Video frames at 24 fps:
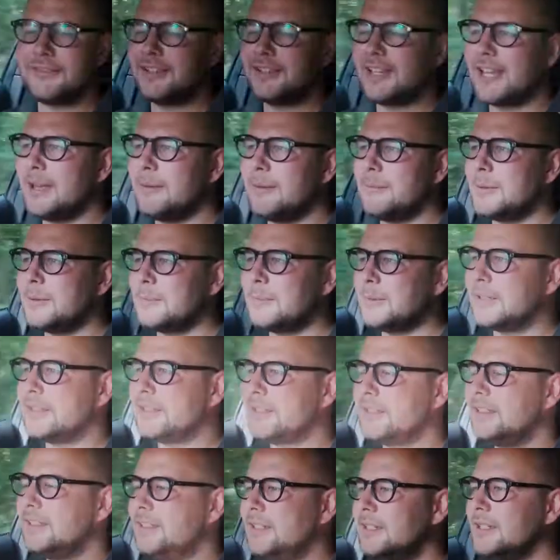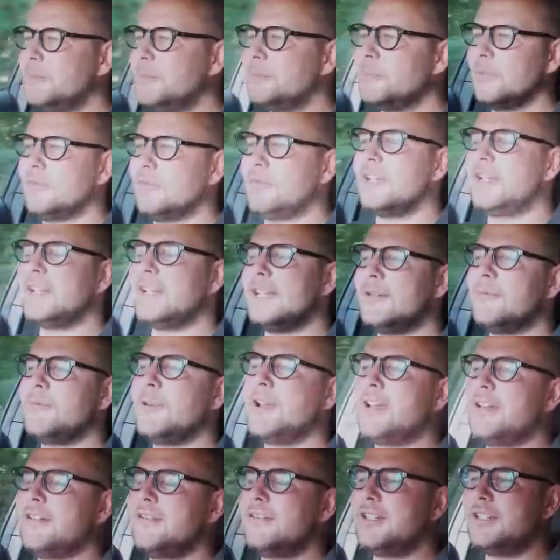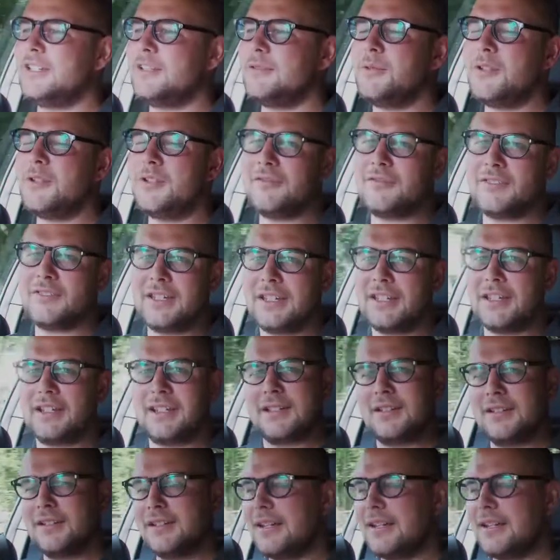of camber, but really where are you moving